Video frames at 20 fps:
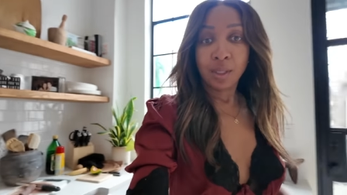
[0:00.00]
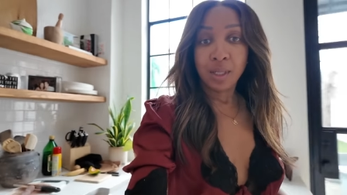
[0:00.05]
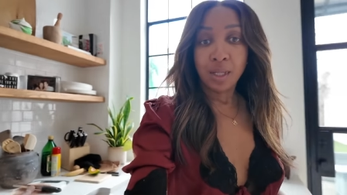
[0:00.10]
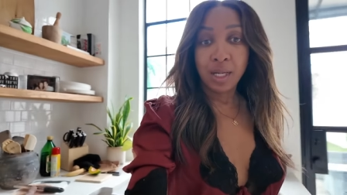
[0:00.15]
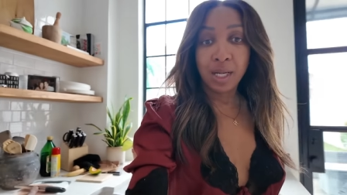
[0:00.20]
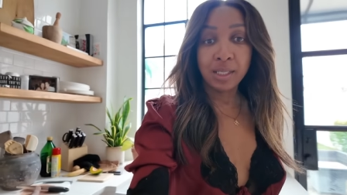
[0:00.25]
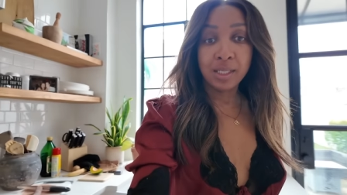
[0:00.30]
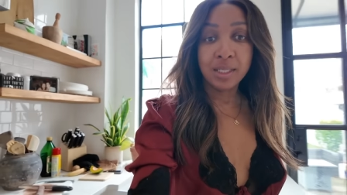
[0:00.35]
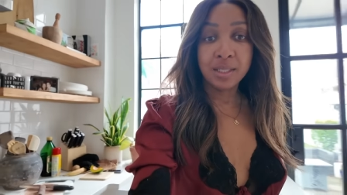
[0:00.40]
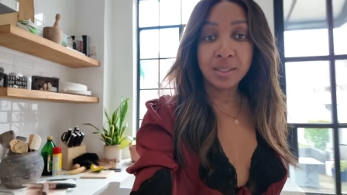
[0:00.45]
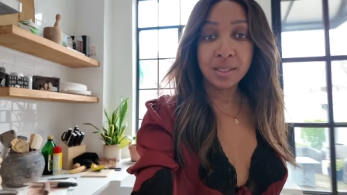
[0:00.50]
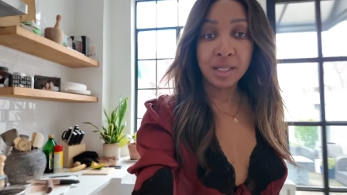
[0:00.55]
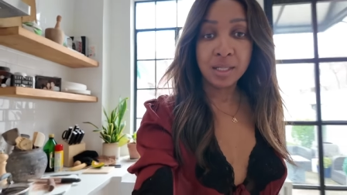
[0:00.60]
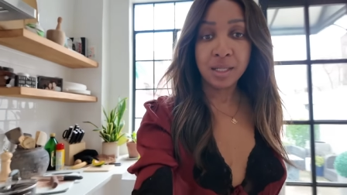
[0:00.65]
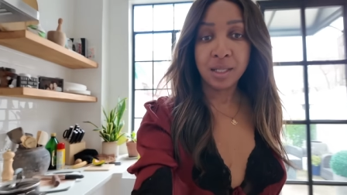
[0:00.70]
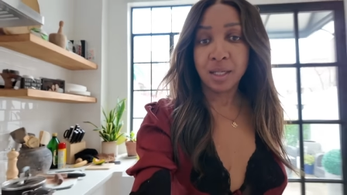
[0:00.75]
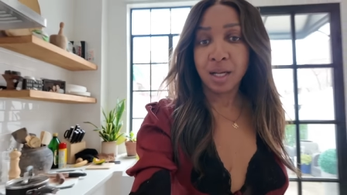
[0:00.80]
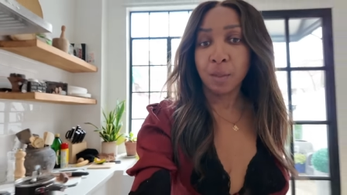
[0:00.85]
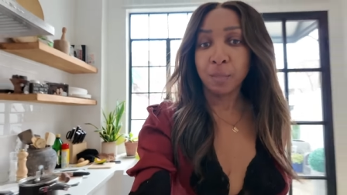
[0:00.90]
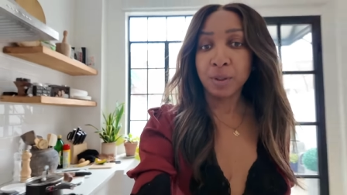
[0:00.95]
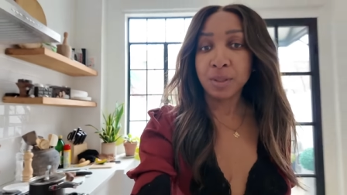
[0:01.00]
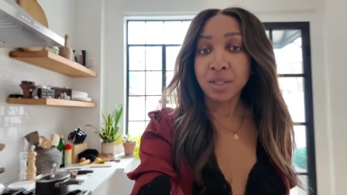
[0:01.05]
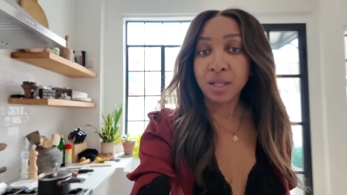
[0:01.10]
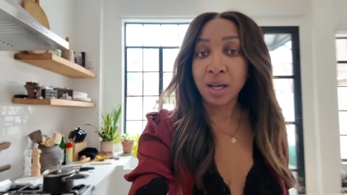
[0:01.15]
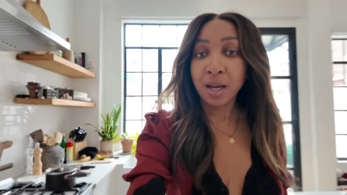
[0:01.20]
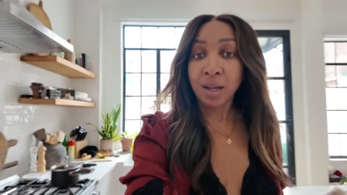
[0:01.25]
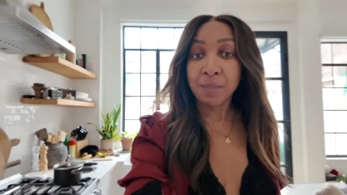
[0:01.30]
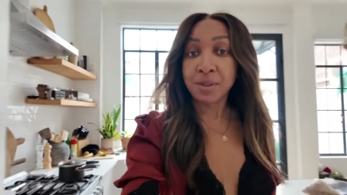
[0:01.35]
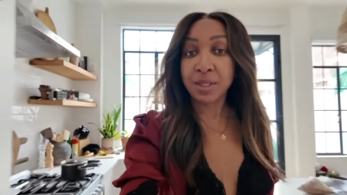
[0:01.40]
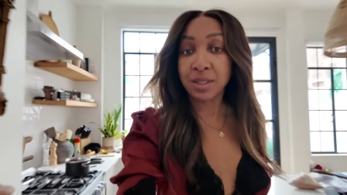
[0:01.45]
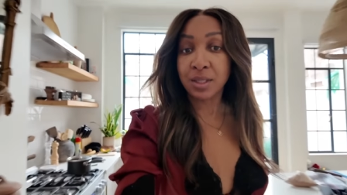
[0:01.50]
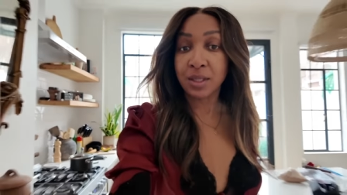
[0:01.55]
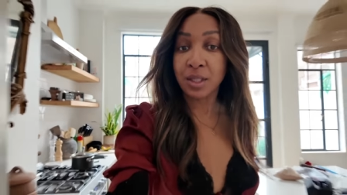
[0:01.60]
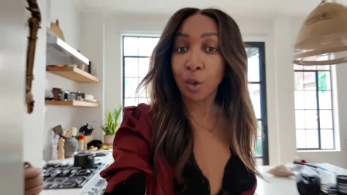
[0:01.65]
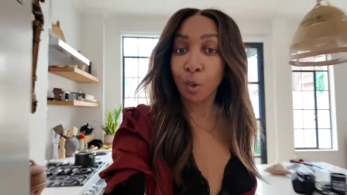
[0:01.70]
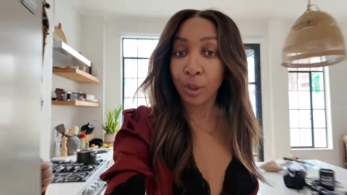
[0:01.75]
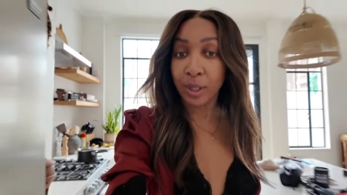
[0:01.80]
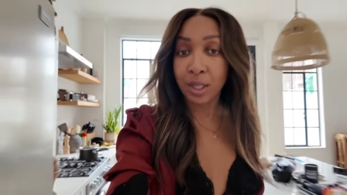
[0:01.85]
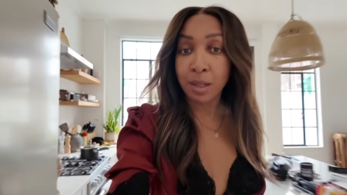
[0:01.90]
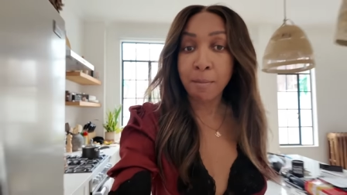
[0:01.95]
And he said it a couple of times. I didn't
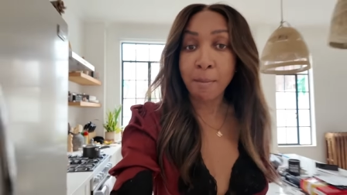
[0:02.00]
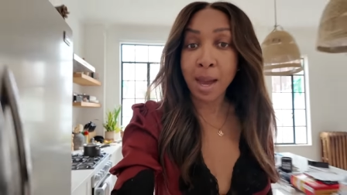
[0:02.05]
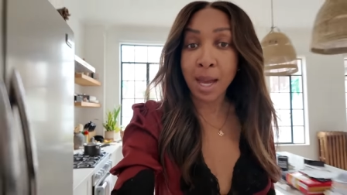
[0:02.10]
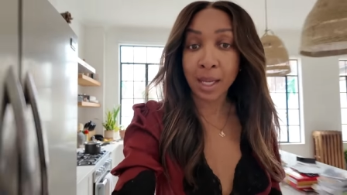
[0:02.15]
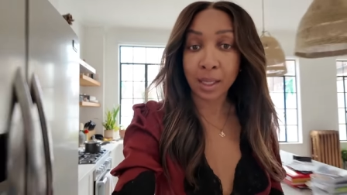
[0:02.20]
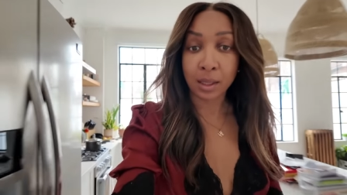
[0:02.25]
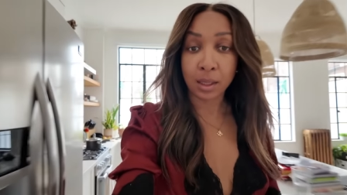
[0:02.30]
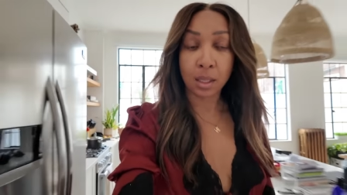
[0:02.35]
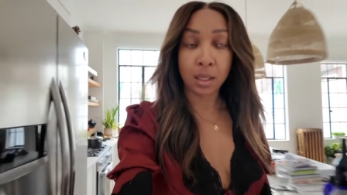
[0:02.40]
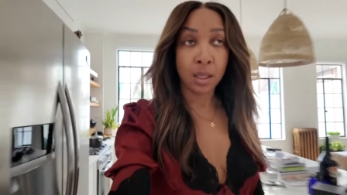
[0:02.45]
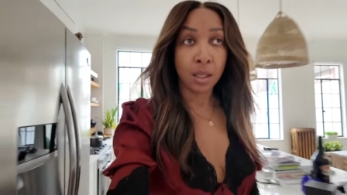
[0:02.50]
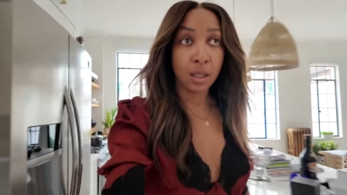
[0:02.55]
know what he meant.